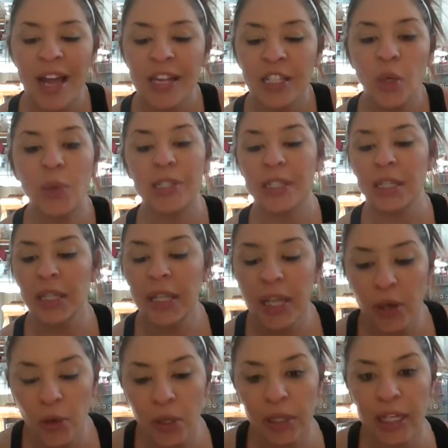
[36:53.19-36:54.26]
So it's
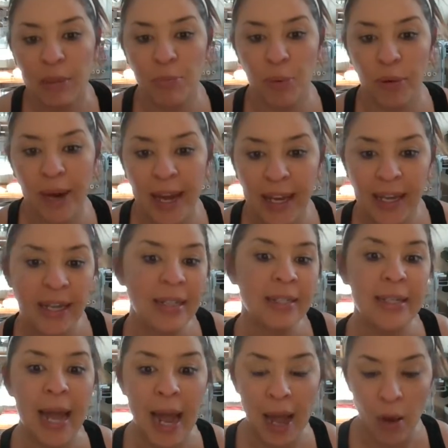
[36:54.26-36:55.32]
literally breaking
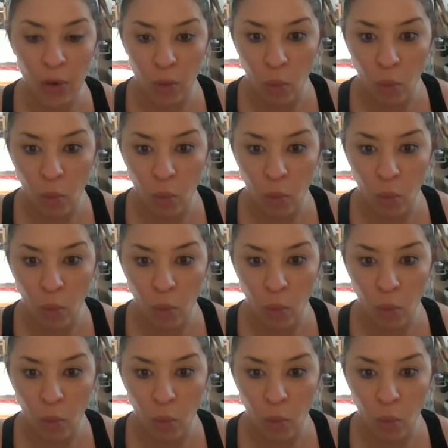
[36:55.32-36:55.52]
down